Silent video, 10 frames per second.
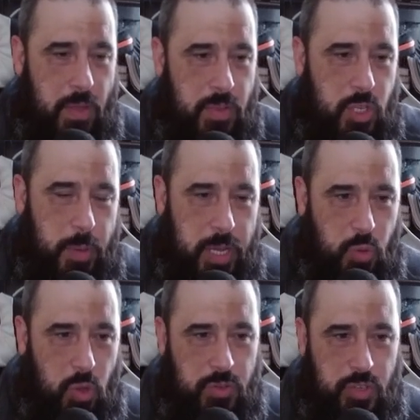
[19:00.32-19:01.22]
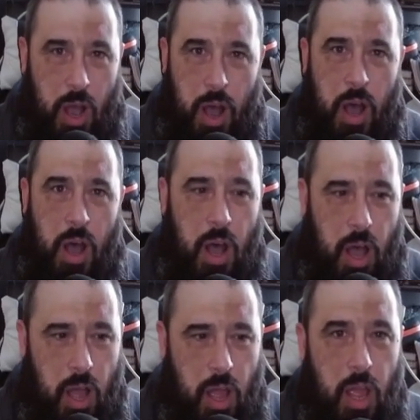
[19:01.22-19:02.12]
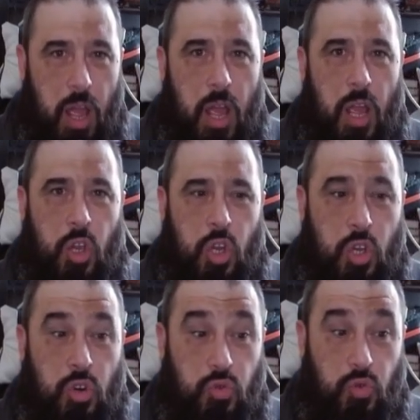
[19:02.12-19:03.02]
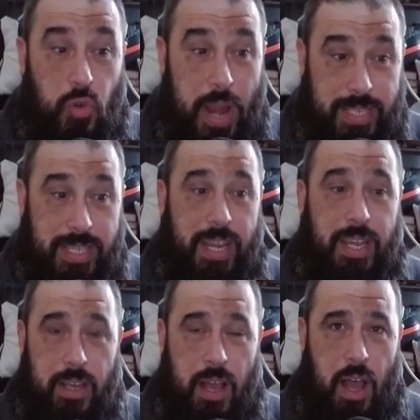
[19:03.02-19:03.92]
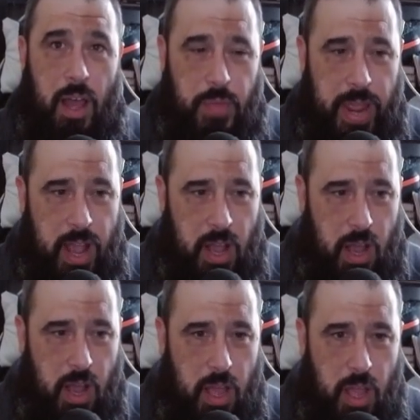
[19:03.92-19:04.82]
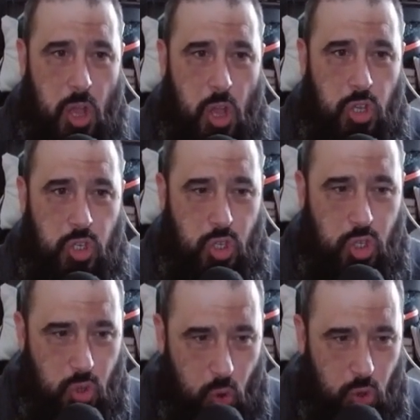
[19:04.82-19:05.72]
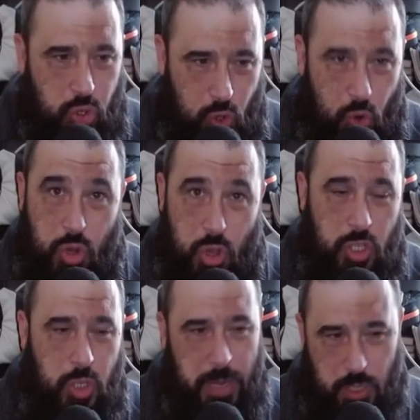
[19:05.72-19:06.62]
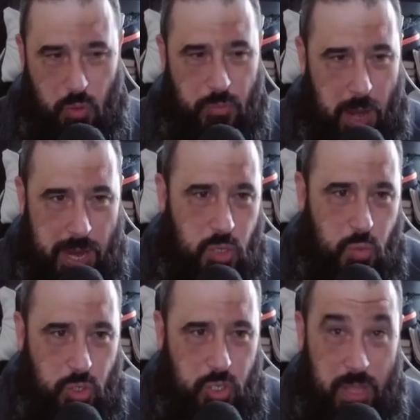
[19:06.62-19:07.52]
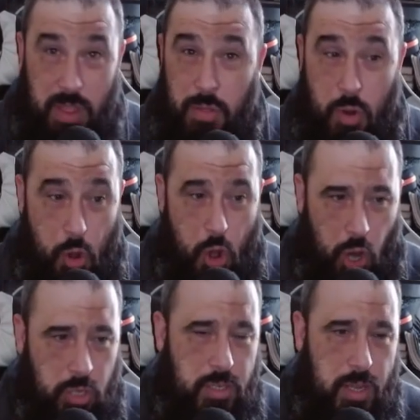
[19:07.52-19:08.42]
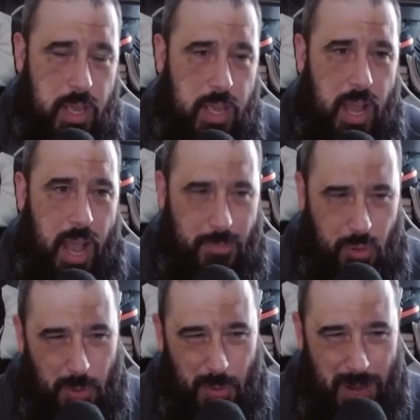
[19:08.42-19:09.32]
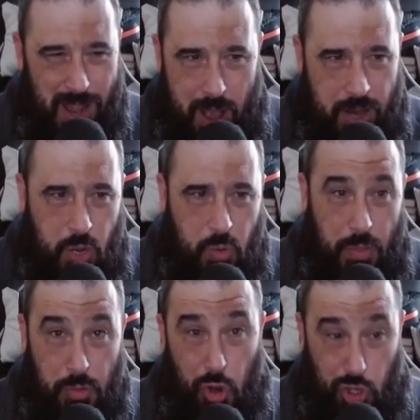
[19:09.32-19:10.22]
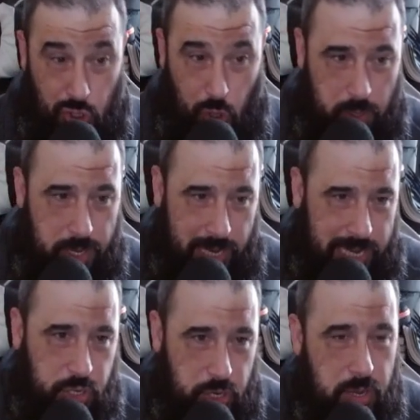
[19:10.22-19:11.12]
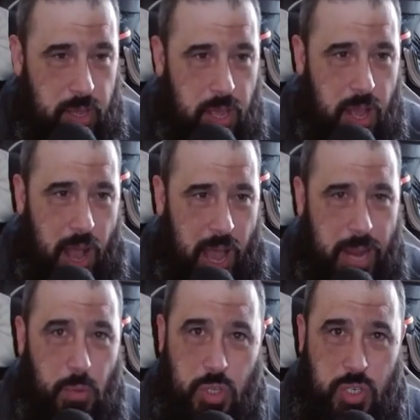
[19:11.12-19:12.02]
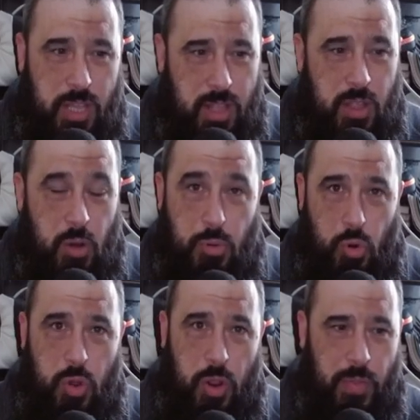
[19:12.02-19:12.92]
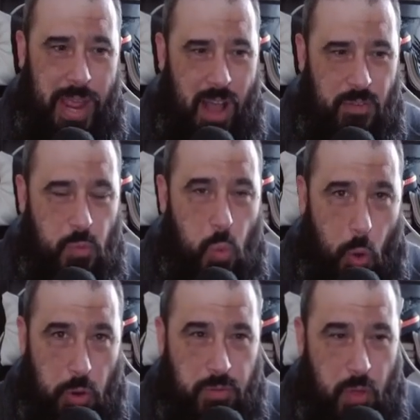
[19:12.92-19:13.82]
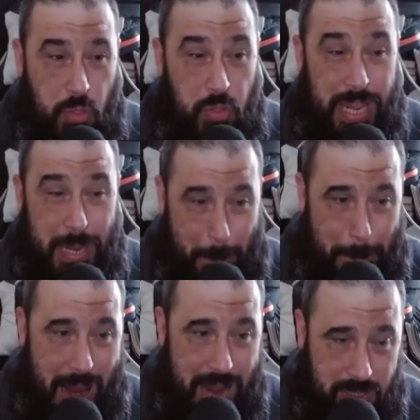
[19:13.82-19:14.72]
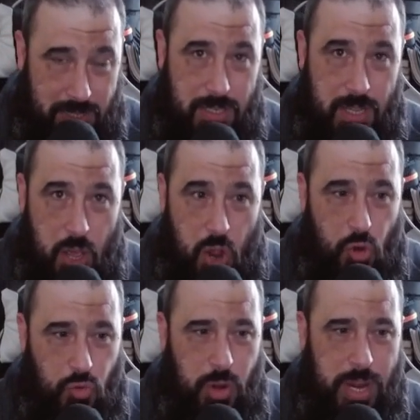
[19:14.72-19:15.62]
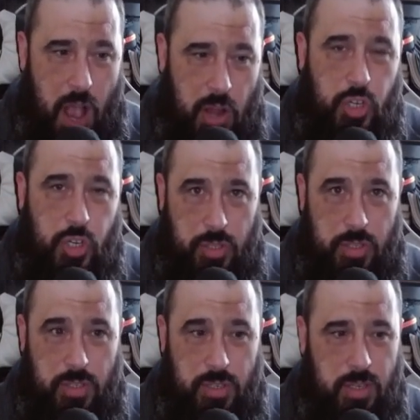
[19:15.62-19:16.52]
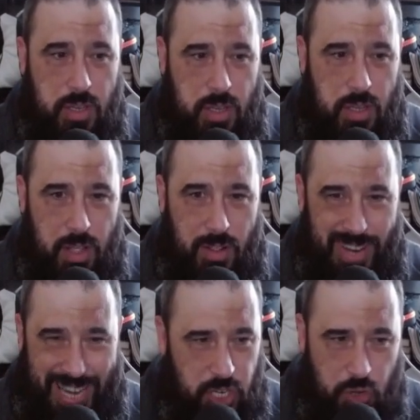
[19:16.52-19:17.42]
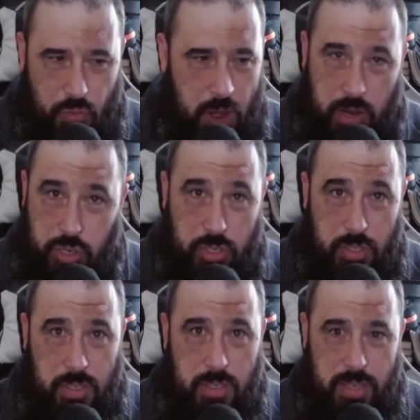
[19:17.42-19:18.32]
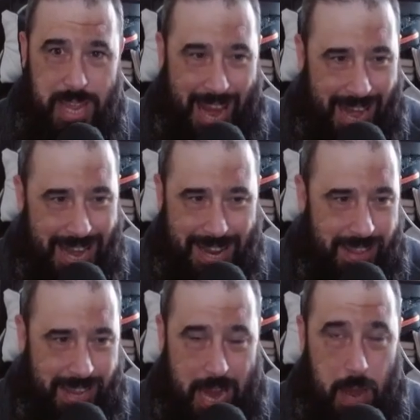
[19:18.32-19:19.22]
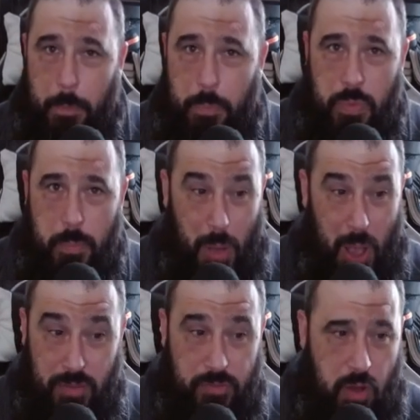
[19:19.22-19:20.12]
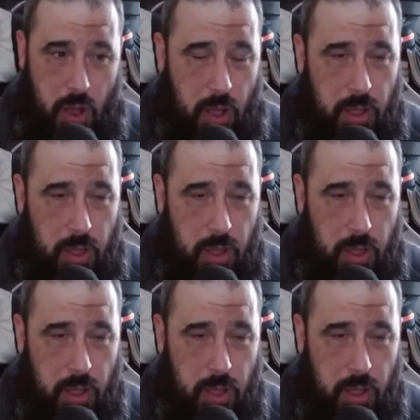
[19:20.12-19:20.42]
Space Wolves are crazy. They are so good. Space Wolf players will say that they're not, and probably argue that they're a solid Legion. I would say that they're broken. They have one of the best reactions, Legion reactions, in the game, by far.